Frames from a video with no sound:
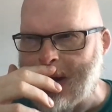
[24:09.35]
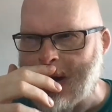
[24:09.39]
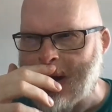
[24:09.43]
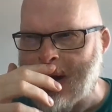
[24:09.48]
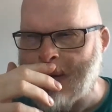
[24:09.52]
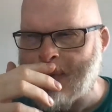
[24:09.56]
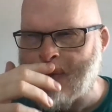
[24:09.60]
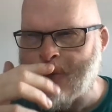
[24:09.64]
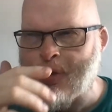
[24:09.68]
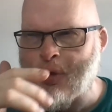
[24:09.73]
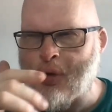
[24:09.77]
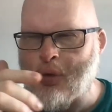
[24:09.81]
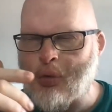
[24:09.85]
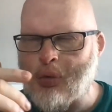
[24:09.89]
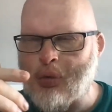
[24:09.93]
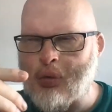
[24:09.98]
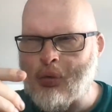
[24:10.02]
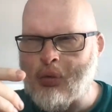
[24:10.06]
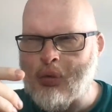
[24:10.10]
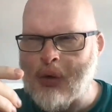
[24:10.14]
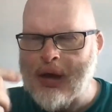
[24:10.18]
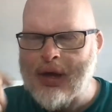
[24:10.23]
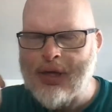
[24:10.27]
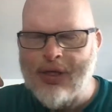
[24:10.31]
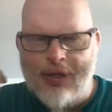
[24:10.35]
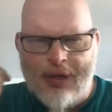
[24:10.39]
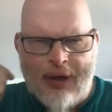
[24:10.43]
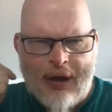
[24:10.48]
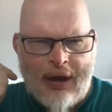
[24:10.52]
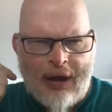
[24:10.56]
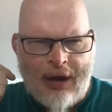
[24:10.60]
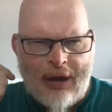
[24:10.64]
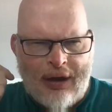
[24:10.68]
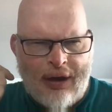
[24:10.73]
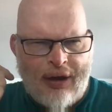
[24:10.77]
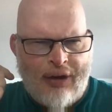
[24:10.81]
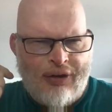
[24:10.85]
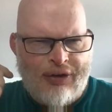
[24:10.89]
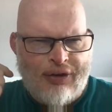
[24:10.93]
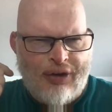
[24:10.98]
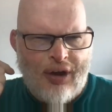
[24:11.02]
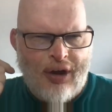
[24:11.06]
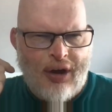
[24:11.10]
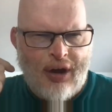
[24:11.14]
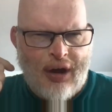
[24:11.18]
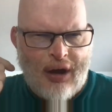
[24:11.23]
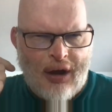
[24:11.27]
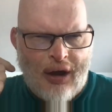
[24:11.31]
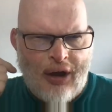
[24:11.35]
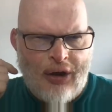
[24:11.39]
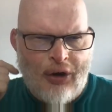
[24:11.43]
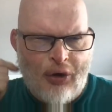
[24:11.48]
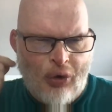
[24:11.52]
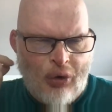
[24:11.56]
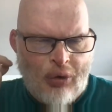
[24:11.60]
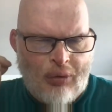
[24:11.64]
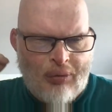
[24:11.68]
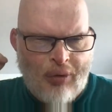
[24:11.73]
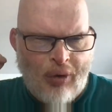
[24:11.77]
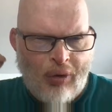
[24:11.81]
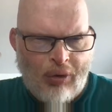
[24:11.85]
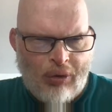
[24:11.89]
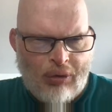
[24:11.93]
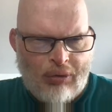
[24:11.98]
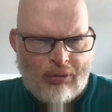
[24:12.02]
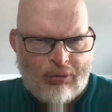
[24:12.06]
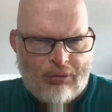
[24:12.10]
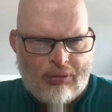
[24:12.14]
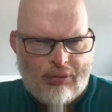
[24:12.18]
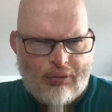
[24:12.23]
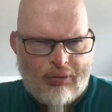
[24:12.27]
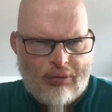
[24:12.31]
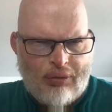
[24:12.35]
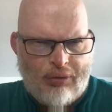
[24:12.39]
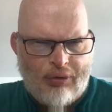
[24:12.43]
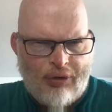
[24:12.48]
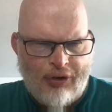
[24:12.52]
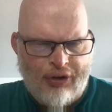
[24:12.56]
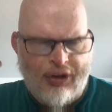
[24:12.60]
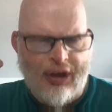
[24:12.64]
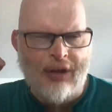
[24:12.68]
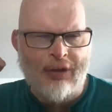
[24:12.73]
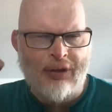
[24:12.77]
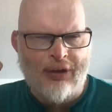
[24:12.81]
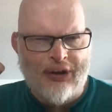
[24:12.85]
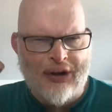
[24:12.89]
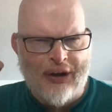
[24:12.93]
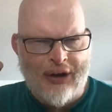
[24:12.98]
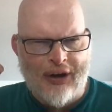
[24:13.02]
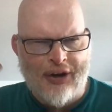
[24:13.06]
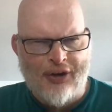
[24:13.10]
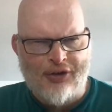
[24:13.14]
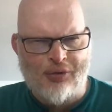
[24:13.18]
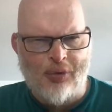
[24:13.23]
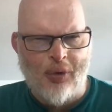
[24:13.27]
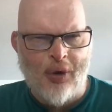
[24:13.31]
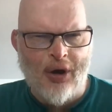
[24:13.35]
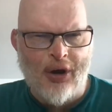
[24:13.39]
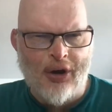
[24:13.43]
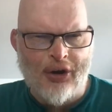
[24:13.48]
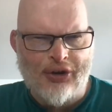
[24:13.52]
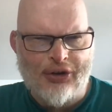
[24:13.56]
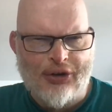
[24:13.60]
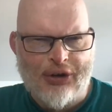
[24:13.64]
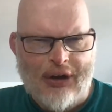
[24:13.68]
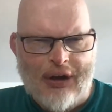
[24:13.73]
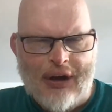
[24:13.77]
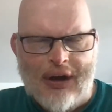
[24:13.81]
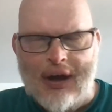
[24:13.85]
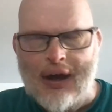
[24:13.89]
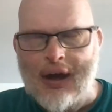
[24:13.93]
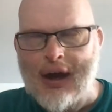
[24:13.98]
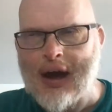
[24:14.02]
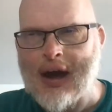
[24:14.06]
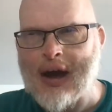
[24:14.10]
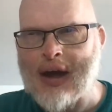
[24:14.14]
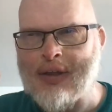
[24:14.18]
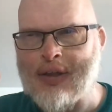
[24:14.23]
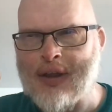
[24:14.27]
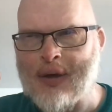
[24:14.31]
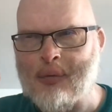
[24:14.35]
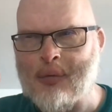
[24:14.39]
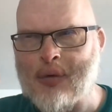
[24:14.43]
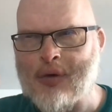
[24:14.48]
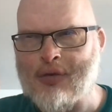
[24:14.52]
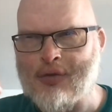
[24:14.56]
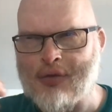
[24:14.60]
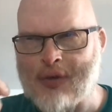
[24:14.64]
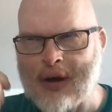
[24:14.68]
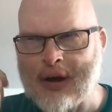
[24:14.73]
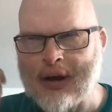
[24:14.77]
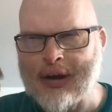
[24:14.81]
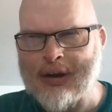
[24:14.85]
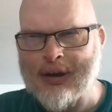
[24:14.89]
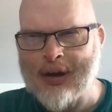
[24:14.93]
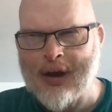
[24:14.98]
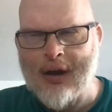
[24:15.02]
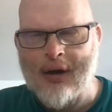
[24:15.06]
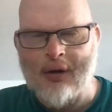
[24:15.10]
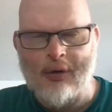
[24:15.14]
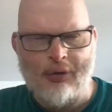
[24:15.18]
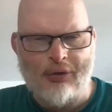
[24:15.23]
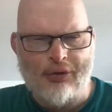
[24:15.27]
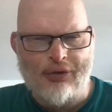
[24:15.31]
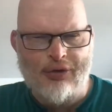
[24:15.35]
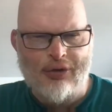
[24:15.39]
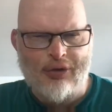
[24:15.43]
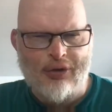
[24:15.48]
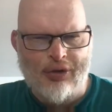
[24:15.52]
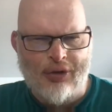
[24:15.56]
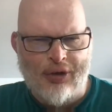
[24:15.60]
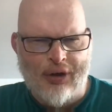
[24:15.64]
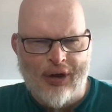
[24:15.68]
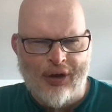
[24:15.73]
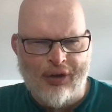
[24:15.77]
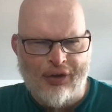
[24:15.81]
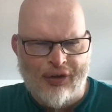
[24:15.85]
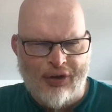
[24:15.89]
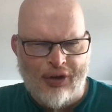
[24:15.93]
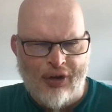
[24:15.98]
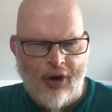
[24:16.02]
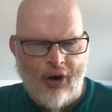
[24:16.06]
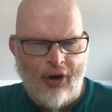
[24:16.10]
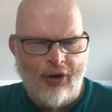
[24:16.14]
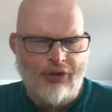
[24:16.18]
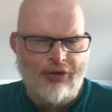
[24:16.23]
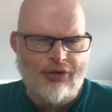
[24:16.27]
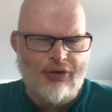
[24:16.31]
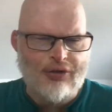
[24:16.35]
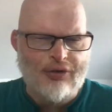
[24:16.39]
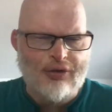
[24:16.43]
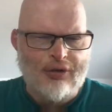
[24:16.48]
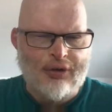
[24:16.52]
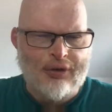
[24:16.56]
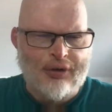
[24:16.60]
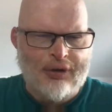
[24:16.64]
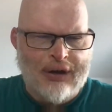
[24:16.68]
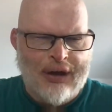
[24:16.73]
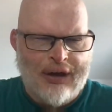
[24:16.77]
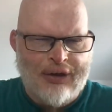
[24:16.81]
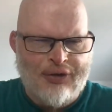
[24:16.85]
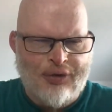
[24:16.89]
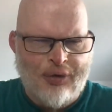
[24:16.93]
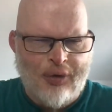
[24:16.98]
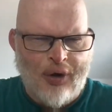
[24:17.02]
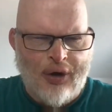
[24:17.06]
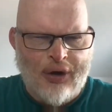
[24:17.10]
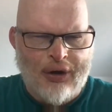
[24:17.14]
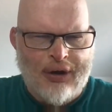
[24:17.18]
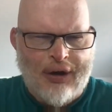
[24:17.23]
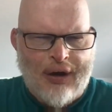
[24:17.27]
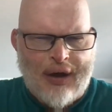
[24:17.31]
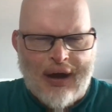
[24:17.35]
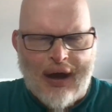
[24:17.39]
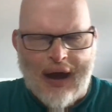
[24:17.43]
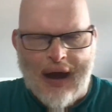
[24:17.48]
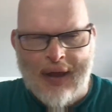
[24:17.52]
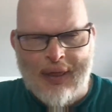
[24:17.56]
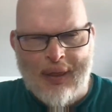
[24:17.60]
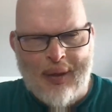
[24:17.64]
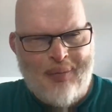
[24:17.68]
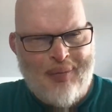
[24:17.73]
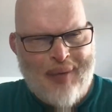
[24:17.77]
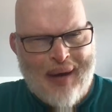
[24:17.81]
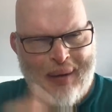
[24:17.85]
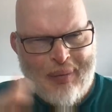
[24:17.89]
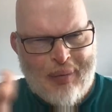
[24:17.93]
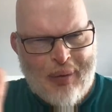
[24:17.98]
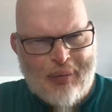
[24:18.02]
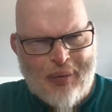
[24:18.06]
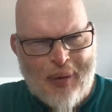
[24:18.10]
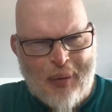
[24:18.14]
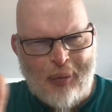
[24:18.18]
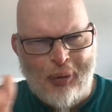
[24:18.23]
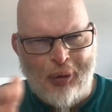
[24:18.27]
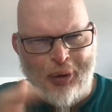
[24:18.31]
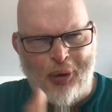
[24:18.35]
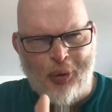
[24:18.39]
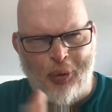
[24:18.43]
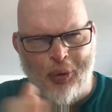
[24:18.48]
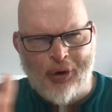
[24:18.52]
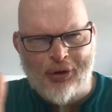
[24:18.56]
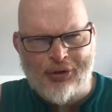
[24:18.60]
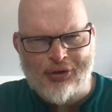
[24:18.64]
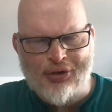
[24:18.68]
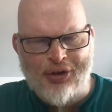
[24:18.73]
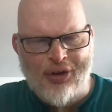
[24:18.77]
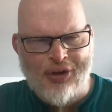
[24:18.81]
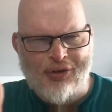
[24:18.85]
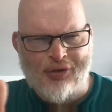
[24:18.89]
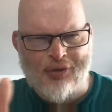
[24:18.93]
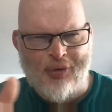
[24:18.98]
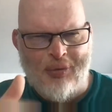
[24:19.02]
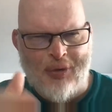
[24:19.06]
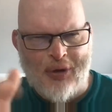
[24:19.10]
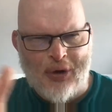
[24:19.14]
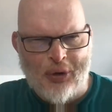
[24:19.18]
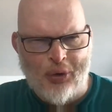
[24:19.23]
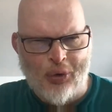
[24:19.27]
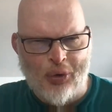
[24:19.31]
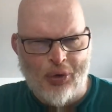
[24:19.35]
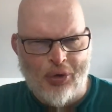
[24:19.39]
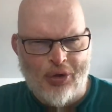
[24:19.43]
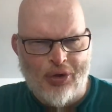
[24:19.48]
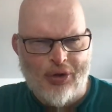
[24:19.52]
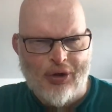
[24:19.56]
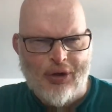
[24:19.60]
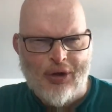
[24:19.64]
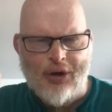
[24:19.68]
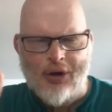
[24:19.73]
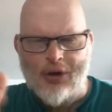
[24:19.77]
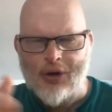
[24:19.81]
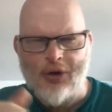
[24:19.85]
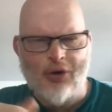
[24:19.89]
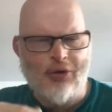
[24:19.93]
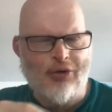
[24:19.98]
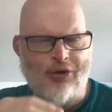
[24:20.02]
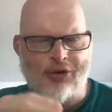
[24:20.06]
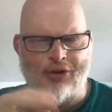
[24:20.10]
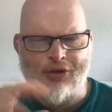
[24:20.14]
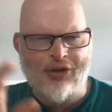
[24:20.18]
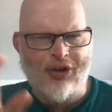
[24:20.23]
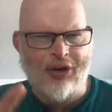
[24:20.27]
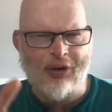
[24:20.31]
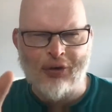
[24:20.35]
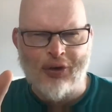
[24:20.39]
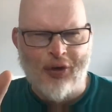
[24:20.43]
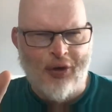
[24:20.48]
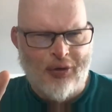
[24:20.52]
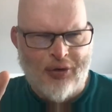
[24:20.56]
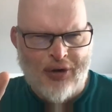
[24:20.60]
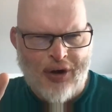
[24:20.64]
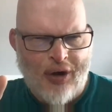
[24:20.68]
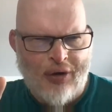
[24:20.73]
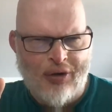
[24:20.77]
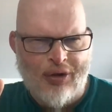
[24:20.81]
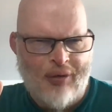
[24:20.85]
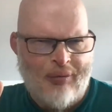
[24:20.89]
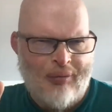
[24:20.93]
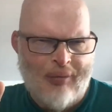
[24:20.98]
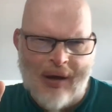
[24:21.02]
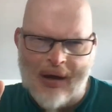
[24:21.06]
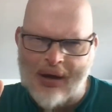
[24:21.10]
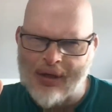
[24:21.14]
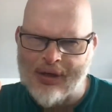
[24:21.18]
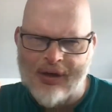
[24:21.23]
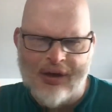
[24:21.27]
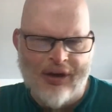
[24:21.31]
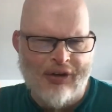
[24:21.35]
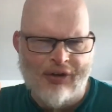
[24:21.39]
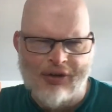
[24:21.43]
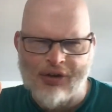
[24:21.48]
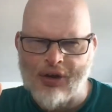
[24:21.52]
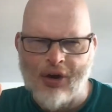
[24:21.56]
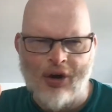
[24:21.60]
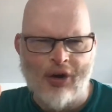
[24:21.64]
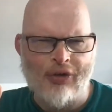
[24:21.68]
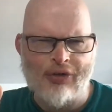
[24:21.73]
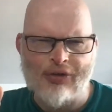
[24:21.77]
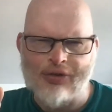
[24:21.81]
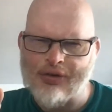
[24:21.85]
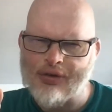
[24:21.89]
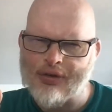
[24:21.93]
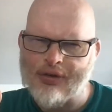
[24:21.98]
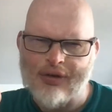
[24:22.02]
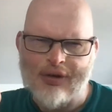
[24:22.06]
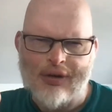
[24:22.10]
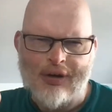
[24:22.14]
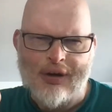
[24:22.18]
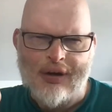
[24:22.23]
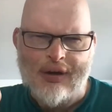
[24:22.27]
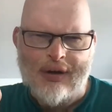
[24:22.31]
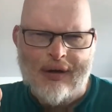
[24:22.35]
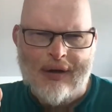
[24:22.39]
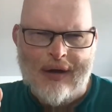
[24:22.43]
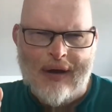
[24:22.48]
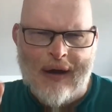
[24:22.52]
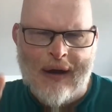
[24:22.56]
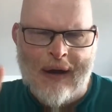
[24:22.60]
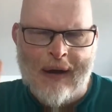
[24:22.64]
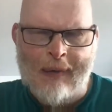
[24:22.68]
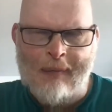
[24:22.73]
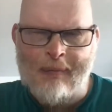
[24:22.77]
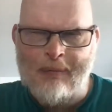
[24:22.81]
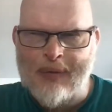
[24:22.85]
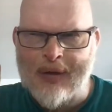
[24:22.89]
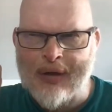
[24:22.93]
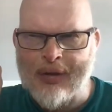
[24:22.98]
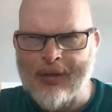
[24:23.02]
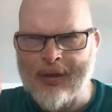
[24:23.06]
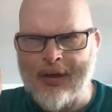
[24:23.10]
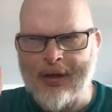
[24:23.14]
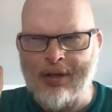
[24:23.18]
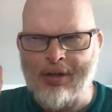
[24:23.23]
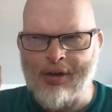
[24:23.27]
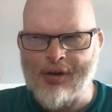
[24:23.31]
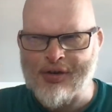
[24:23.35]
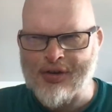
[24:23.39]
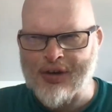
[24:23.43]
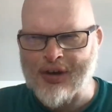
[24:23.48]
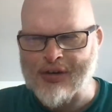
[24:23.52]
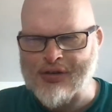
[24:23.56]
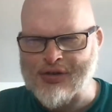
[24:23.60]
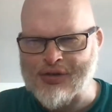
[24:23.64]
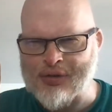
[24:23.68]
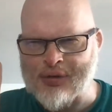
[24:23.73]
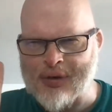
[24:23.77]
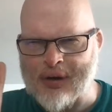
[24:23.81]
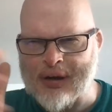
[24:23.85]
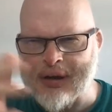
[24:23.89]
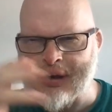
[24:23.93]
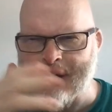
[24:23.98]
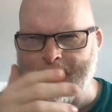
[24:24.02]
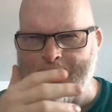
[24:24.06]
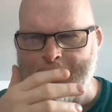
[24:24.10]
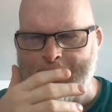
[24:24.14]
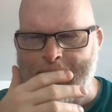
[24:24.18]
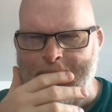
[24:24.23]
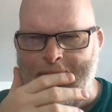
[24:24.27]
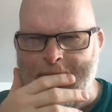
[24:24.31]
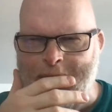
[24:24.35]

That we think is a normal standard English word. And then we find out that it's not later on. And there may be people who watch this from the North who still don't know that mither is not in the English dictionary.